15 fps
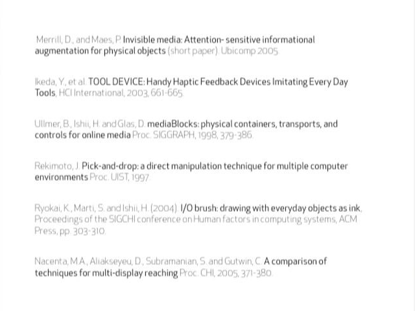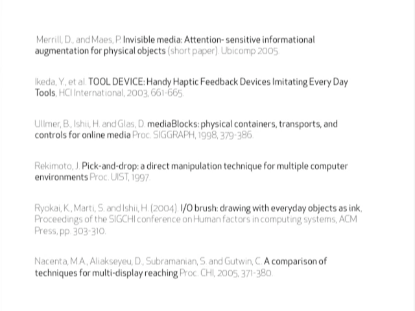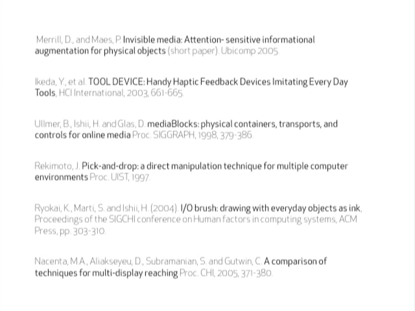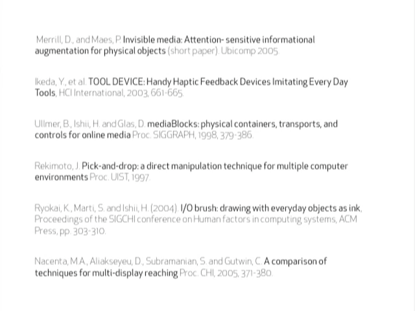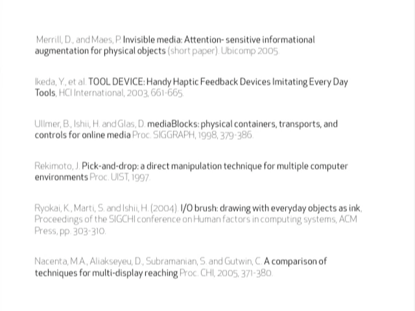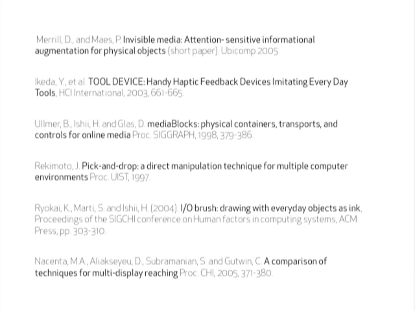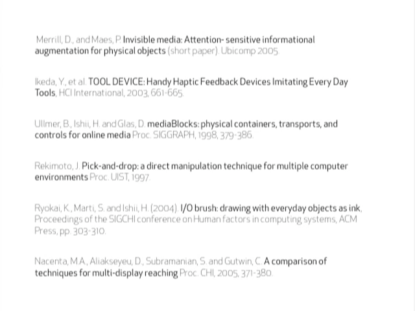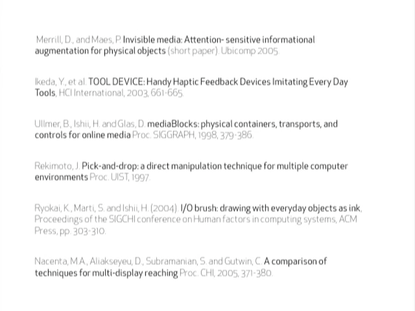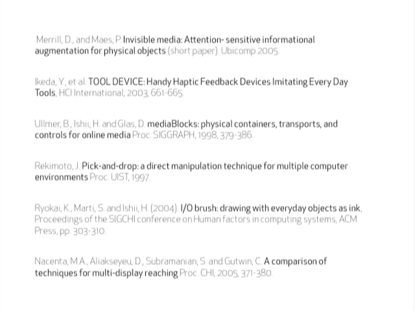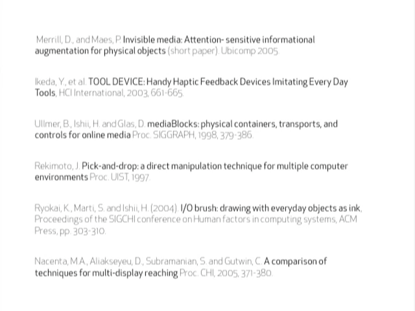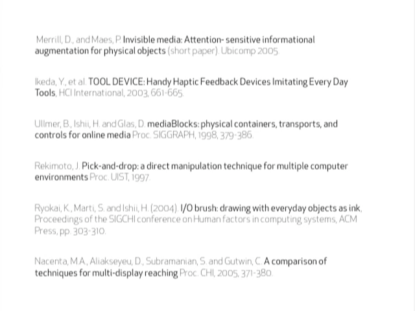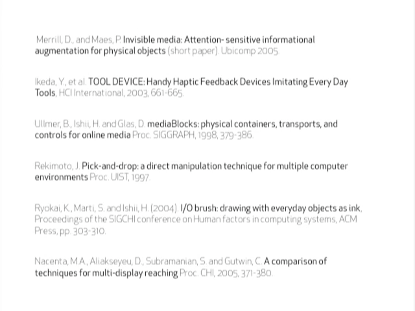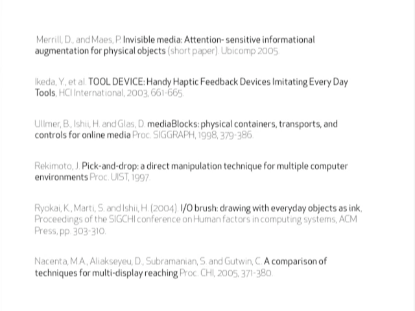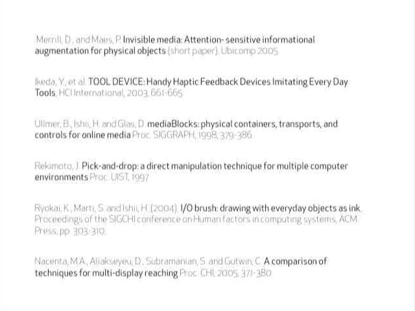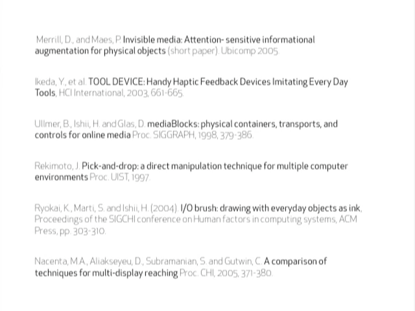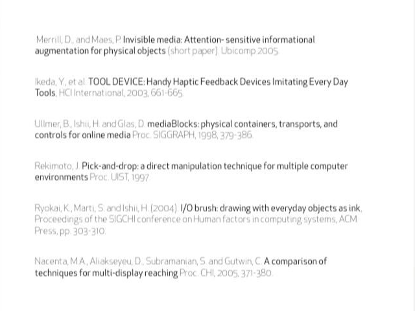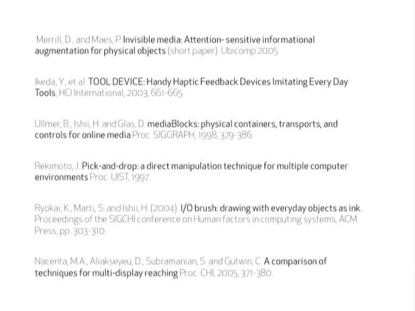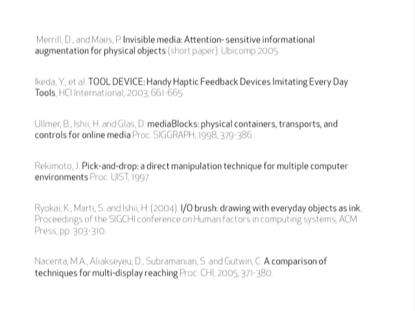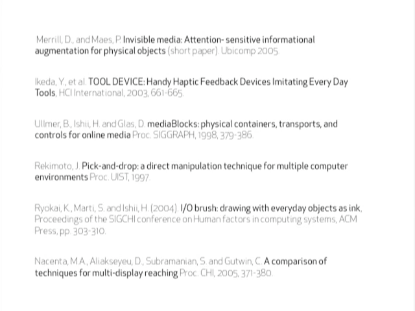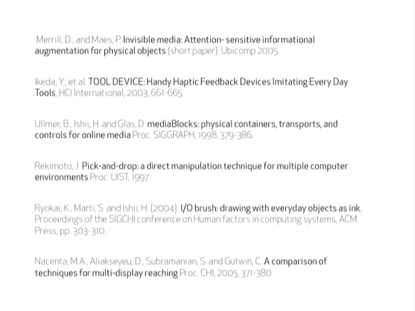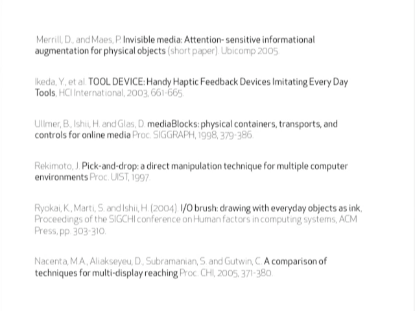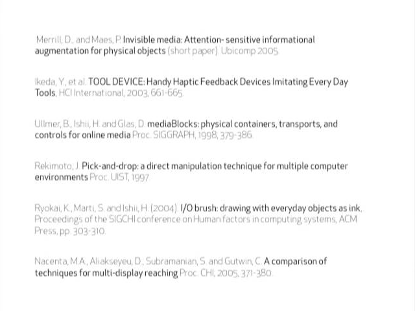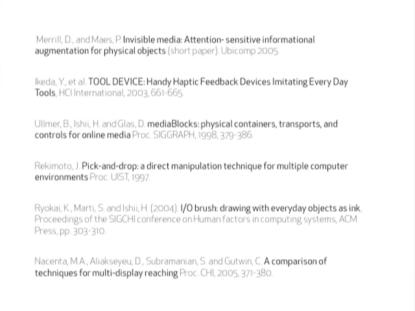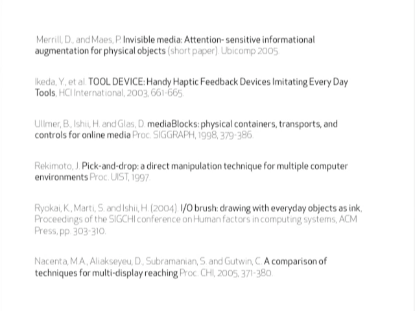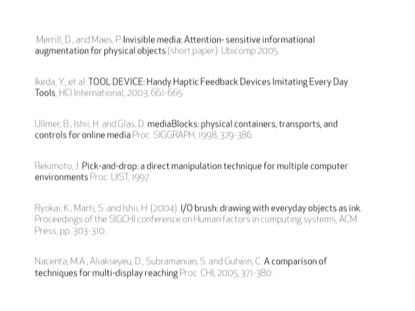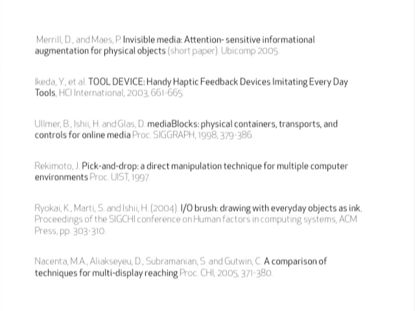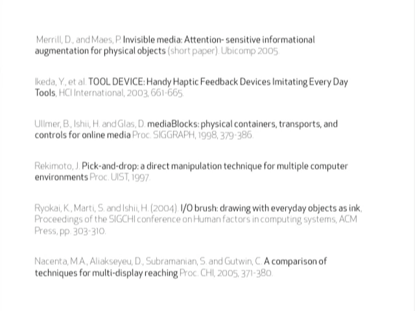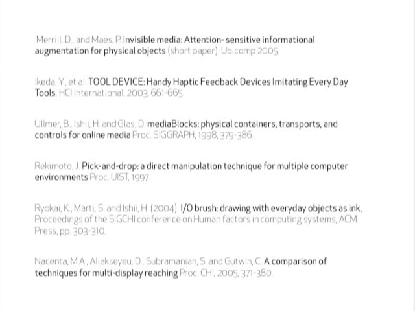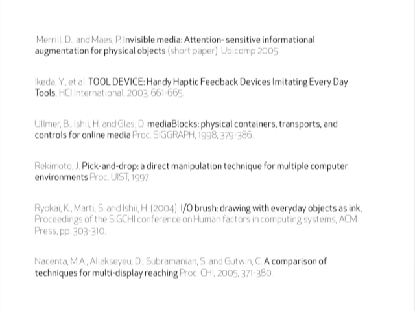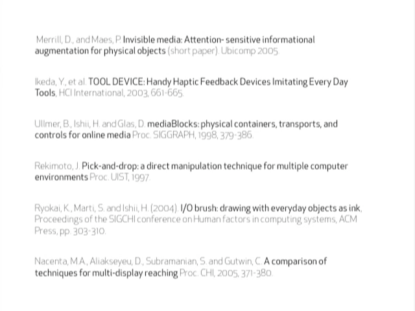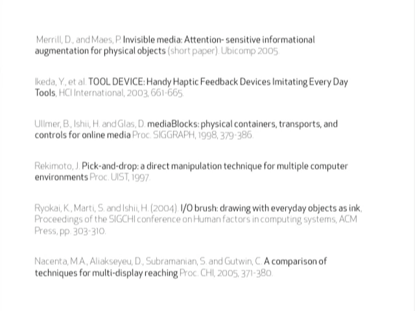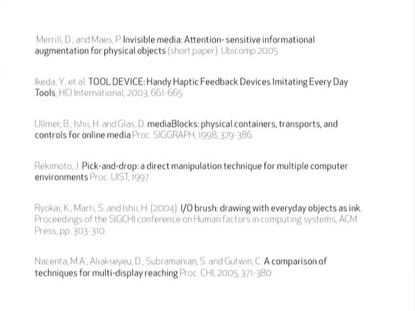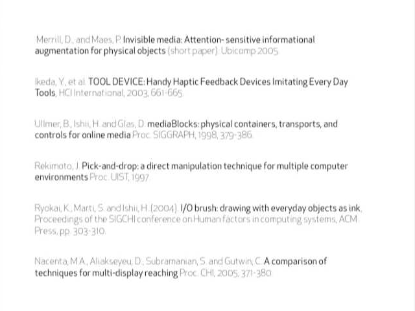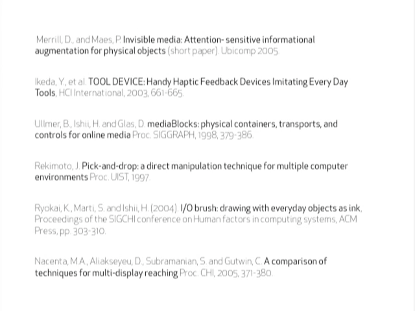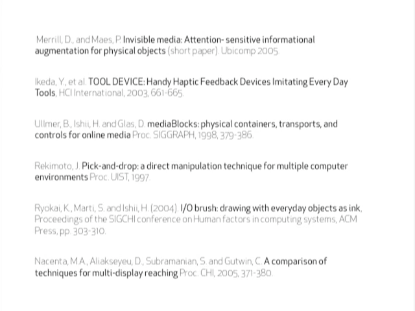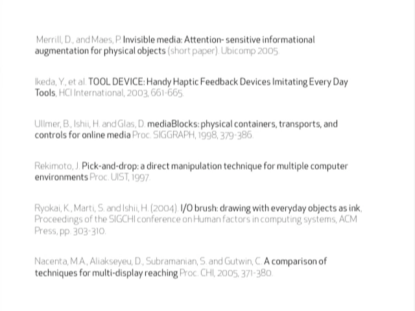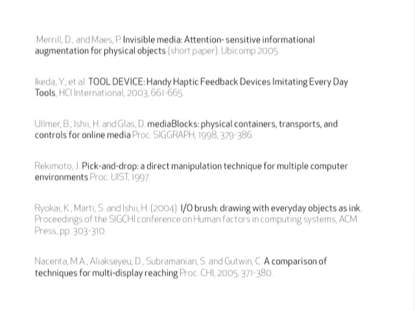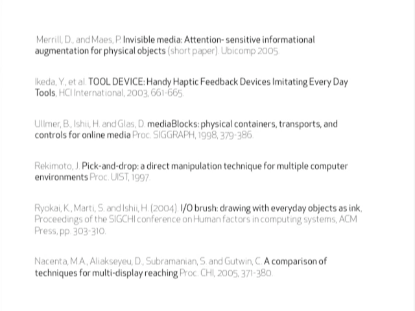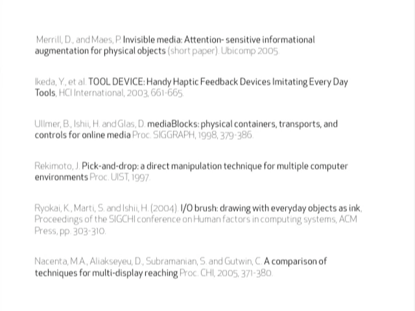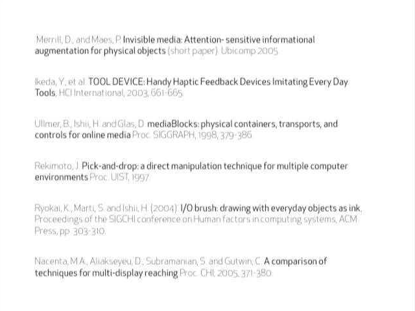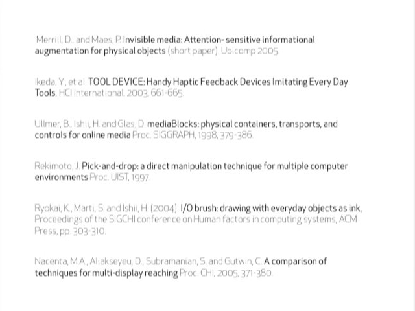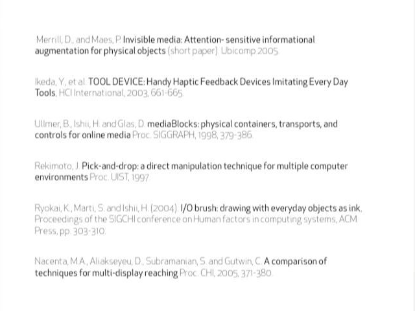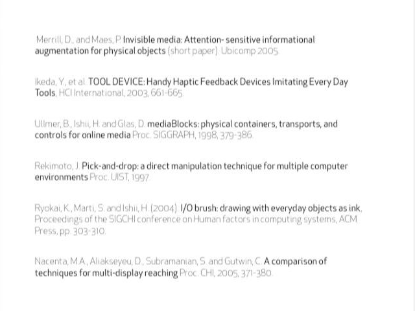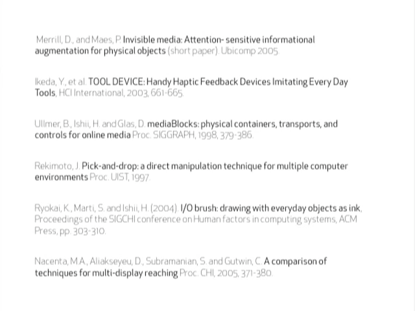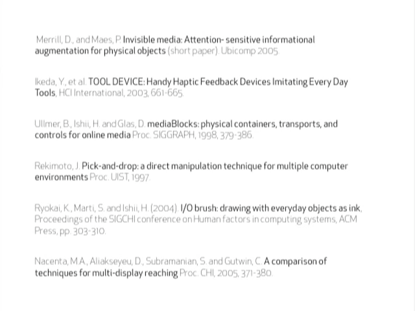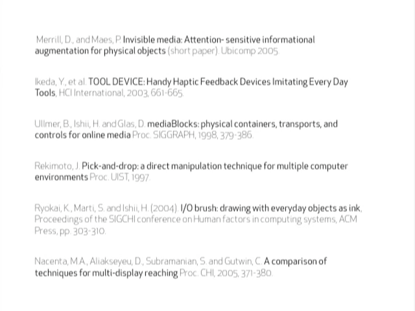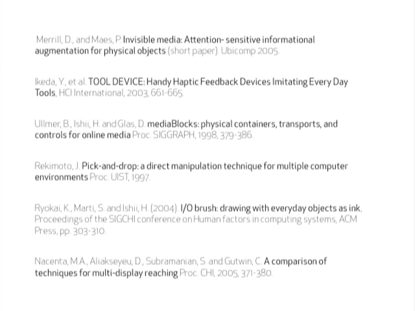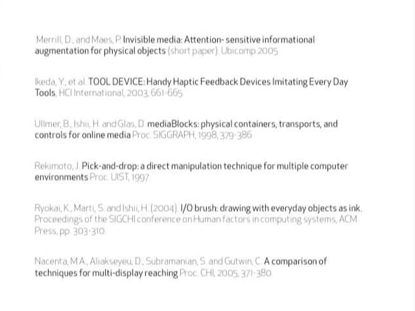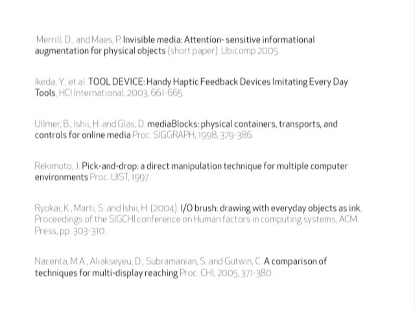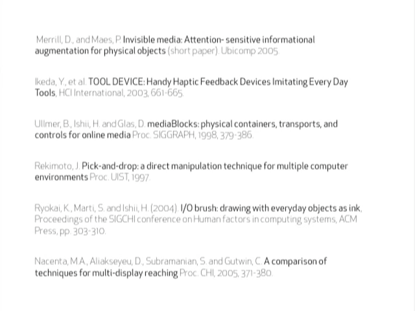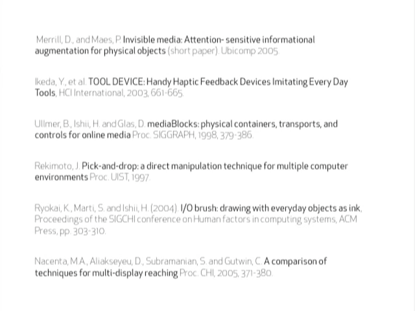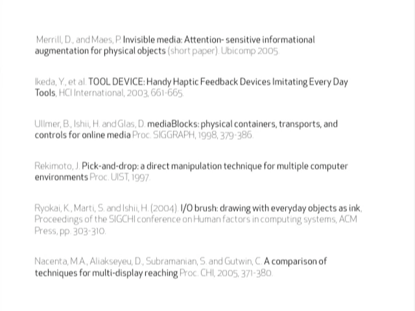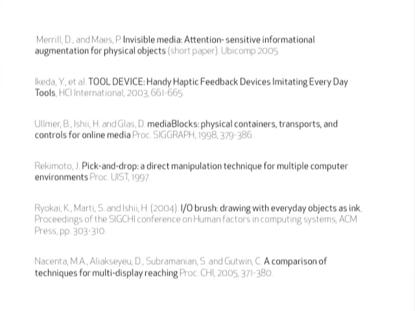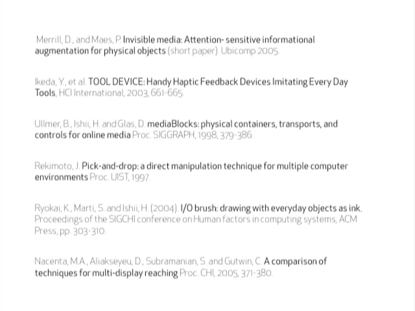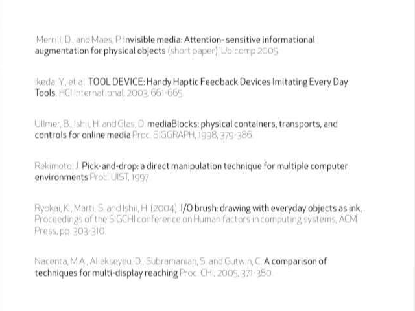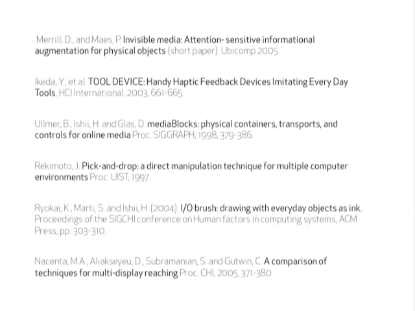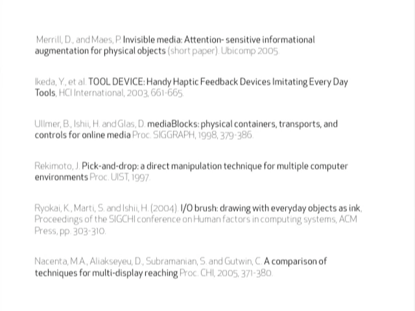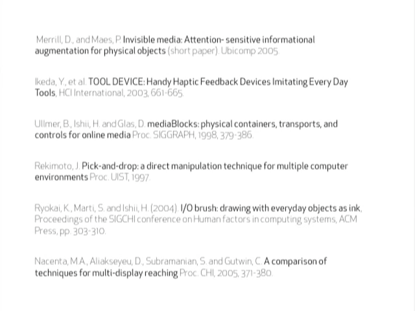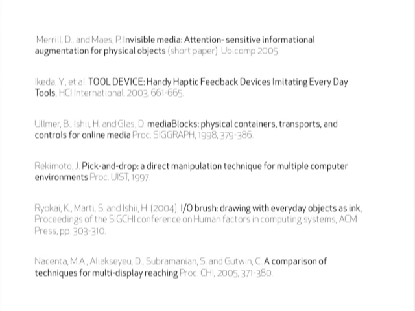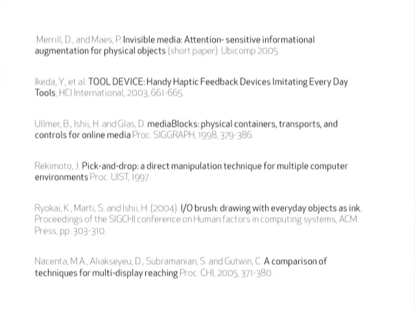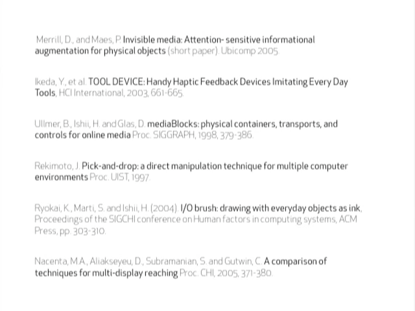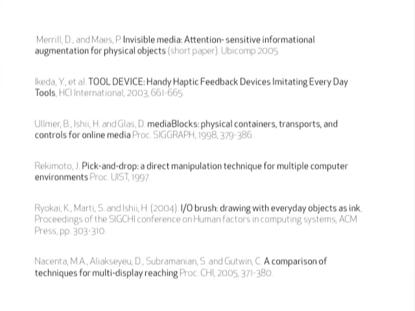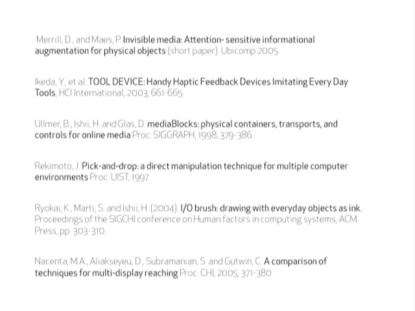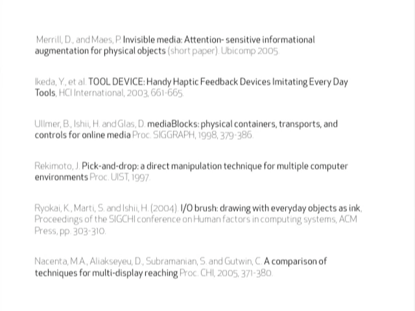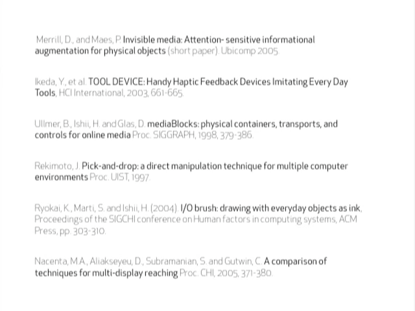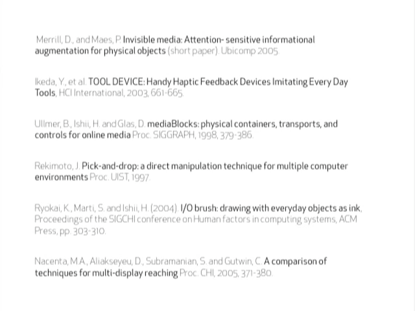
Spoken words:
[unreadable: no face in view]